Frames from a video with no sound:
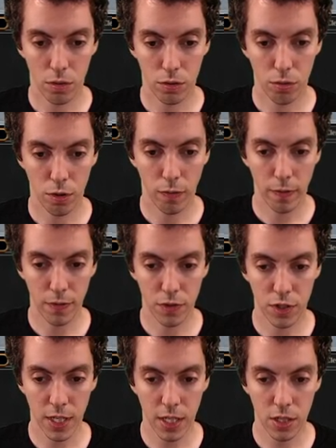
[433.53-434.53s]
Three, four, five,
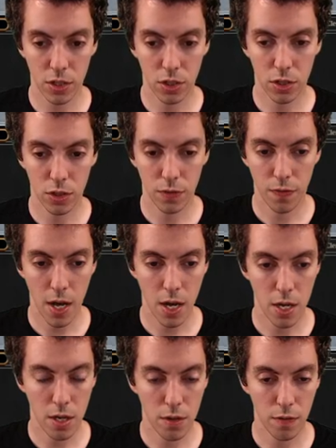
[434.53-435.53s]
six,
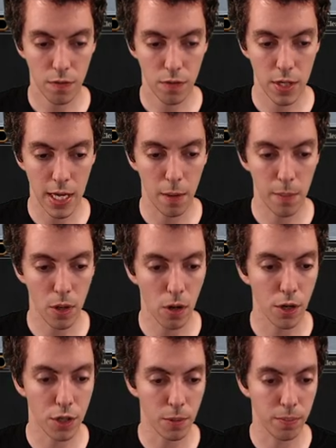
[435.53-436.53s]
five. Yeah, it'd be
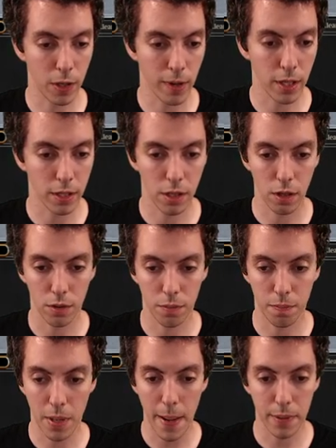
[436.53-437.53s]
hard to play Relic here and
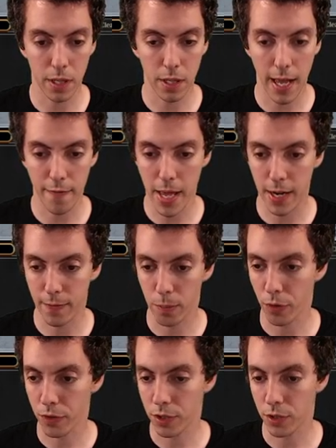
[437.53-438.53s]
pop it and have mana for
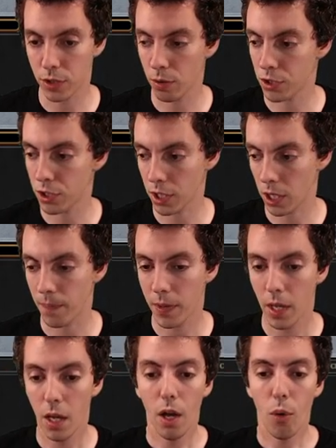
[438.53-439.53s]
both these. So it's like a,
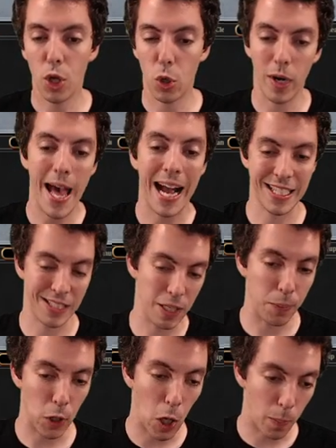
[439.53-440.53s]
we don't want to accidentally
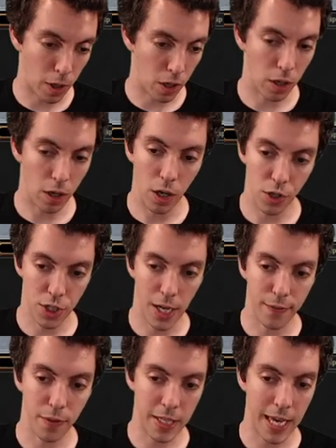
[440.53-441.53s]
blow up our, our
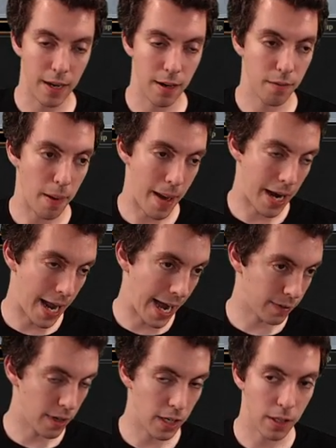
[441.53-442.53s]
stuff if we can't have mana
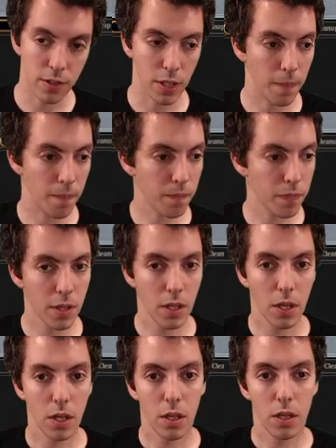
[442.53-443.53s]
activated. So
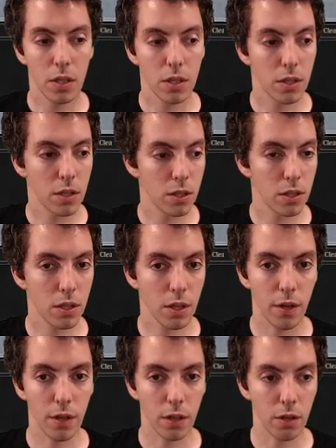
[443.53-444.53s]

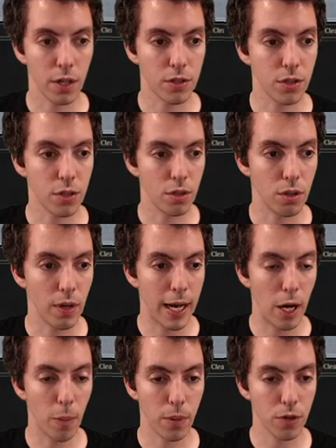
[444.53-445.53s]
they're going to
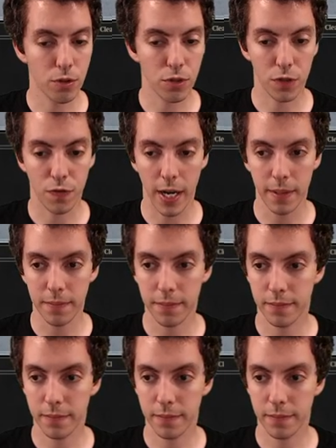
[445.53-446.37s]
Outburst, which is fine.